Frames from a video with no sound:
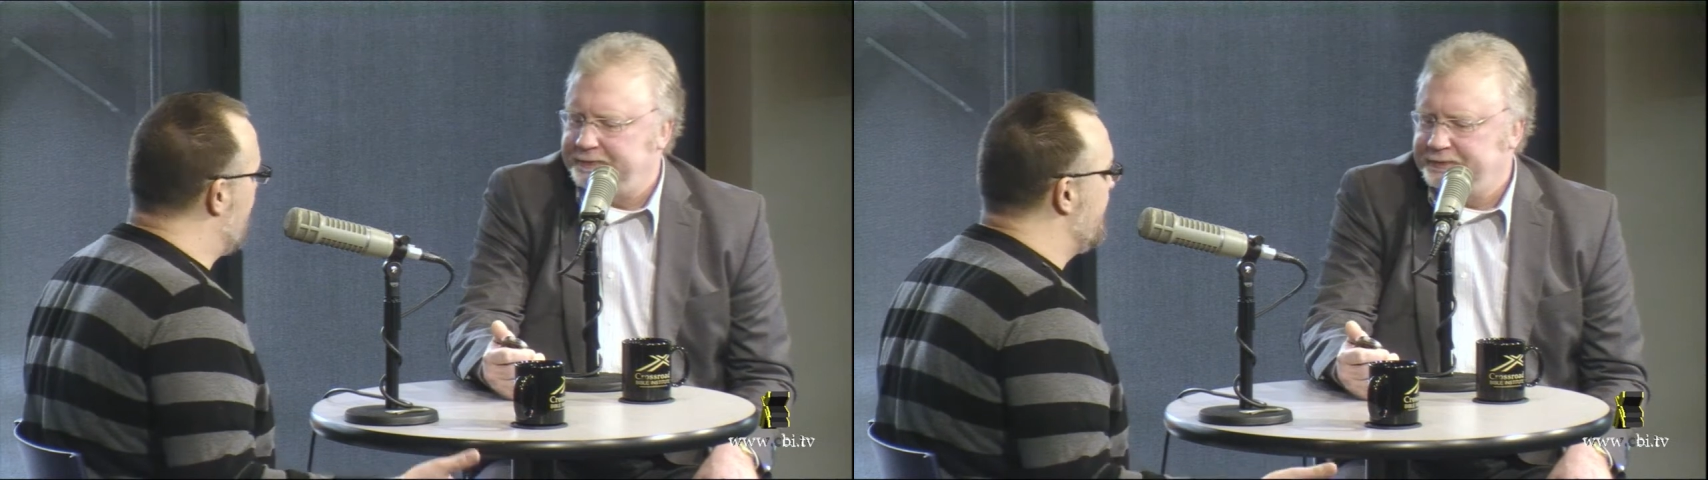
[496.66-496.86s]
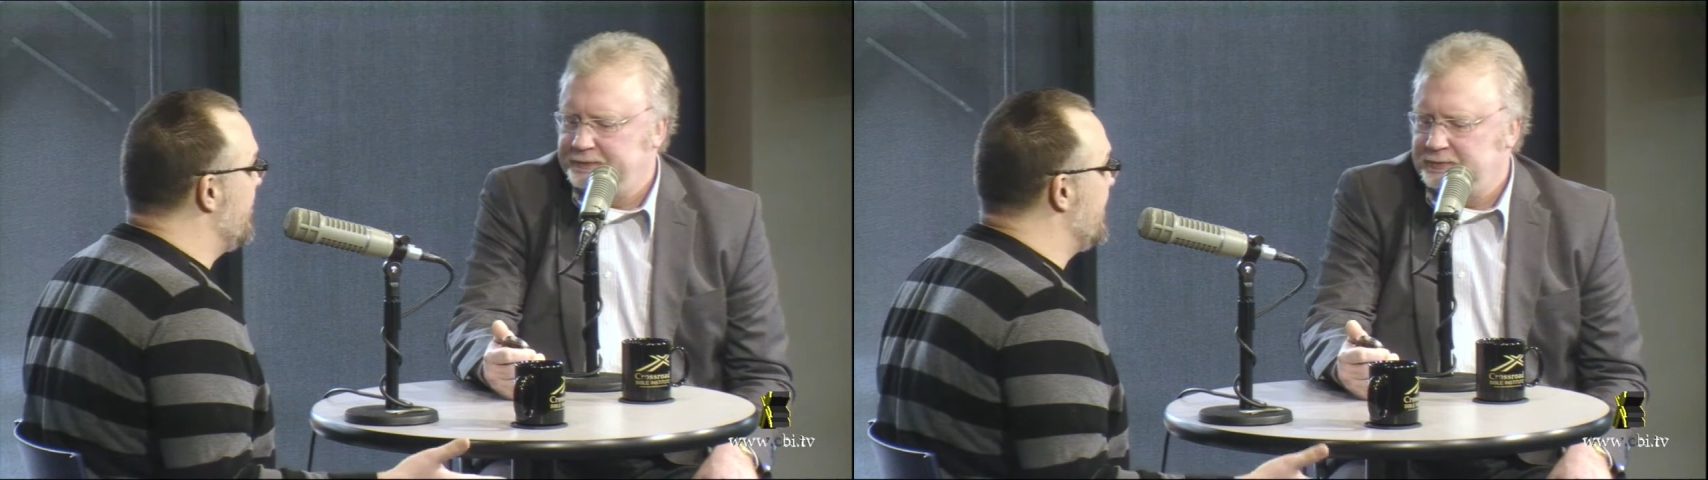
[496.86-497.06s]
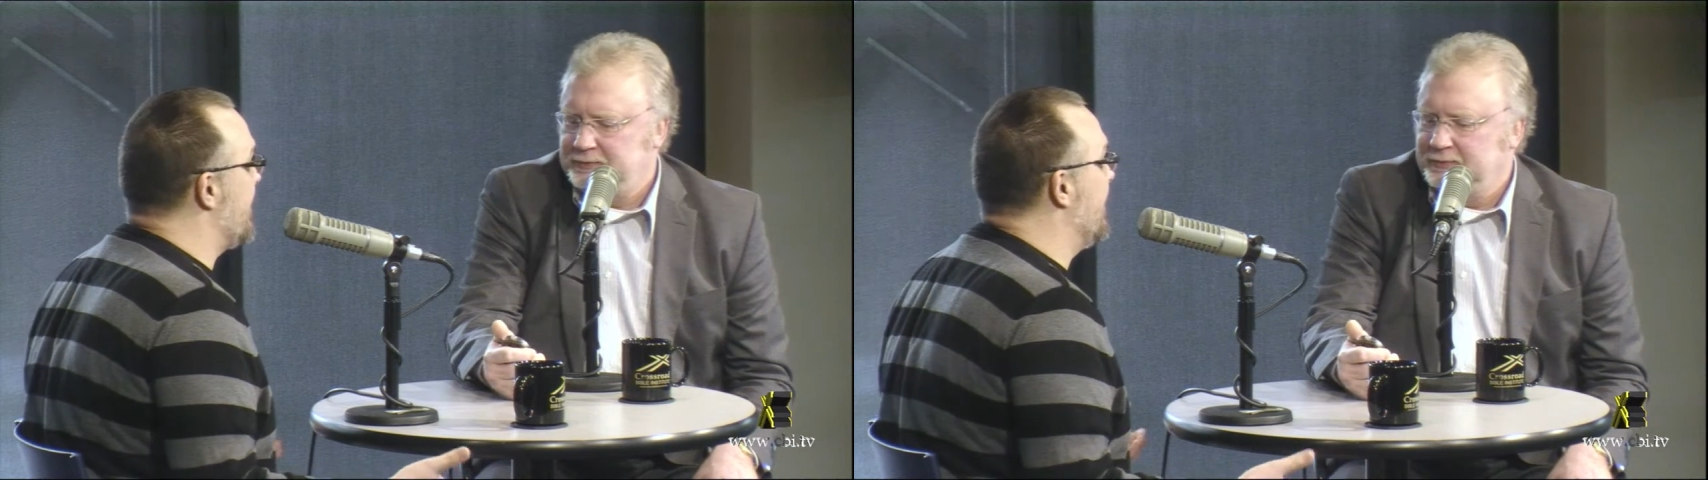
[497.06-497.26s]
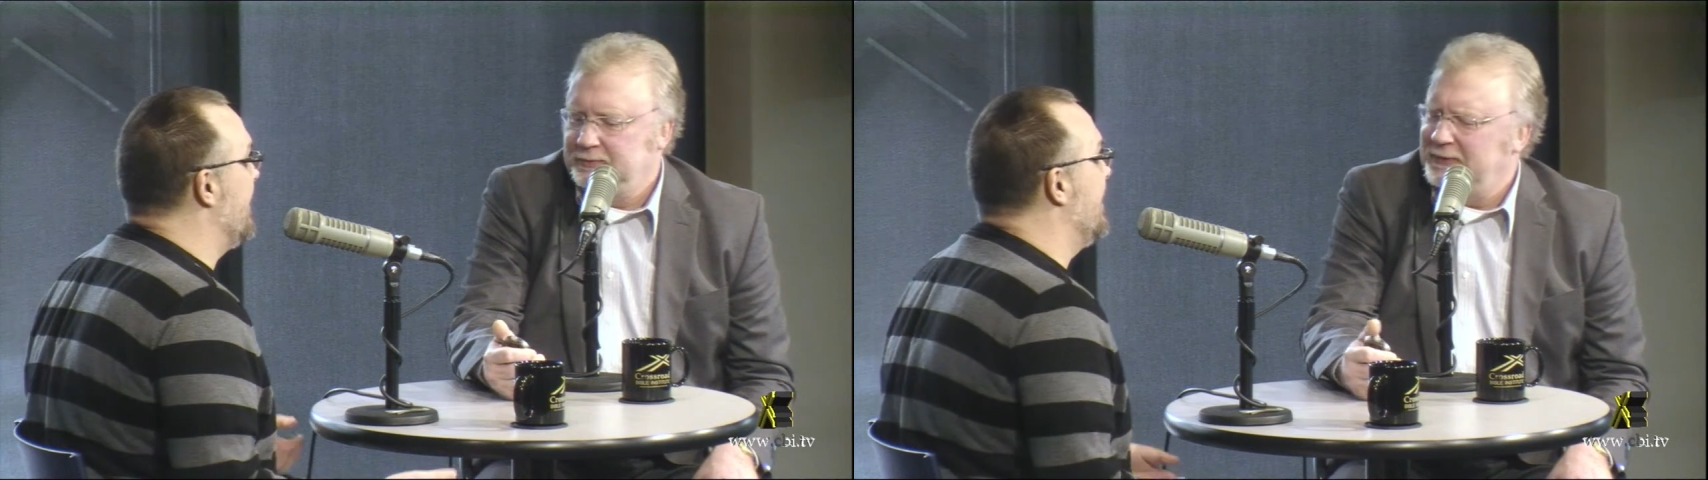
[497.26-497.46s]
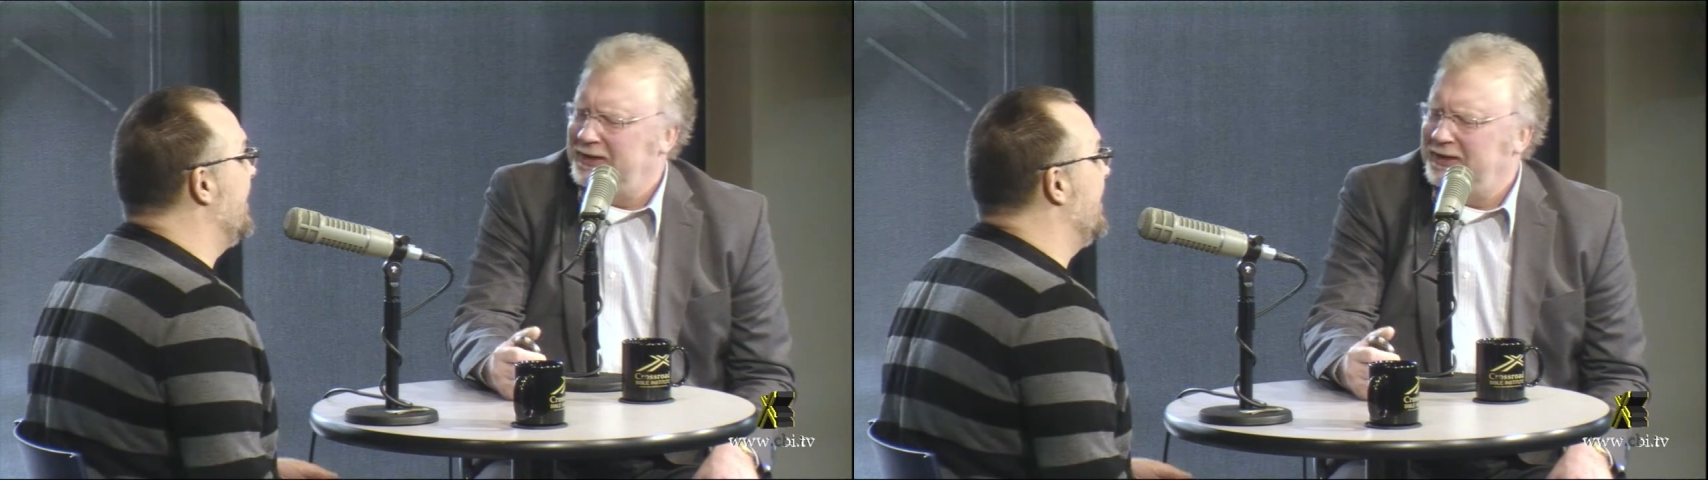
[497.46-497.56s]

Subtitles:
very tight,